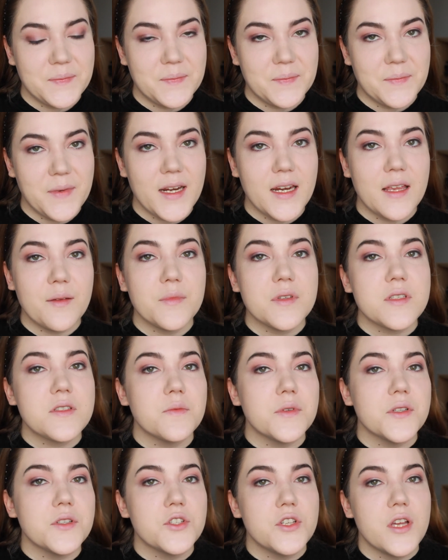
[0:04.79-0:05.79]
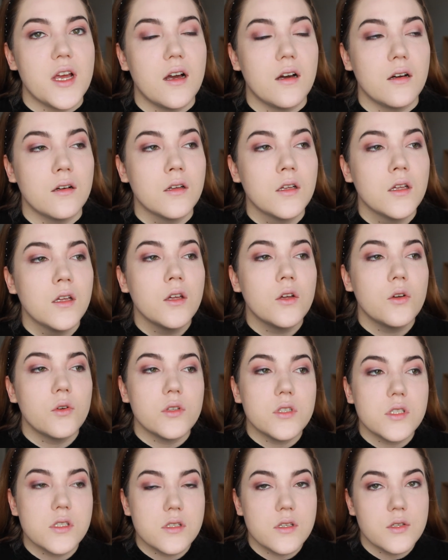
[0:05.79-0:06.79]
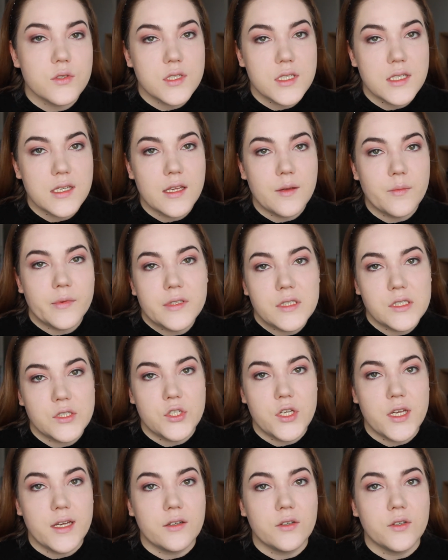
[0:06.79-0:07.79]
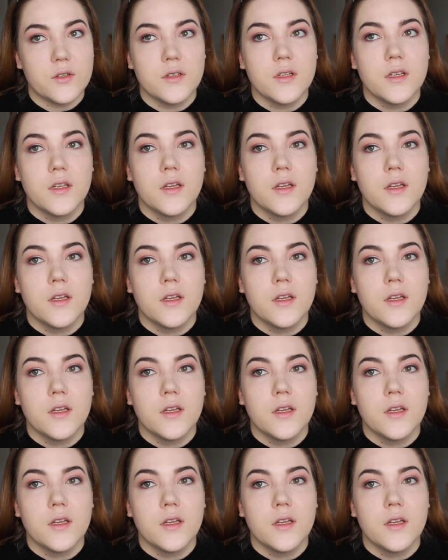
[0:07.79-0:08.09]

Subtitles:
My name is Miss Shell, which is also the name of the channel.